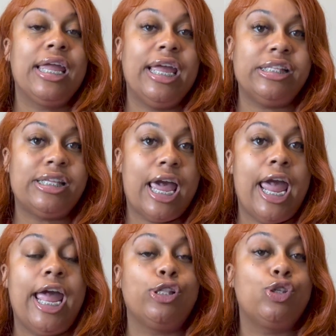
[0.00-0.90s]
gets
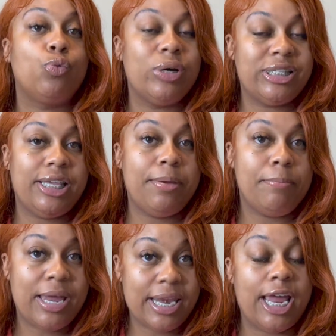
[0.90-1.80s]
a 20
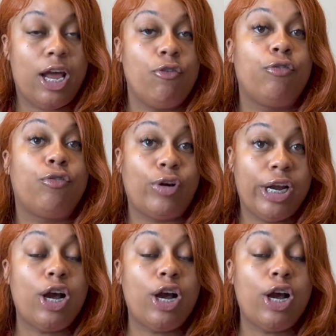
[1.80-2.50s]
minute free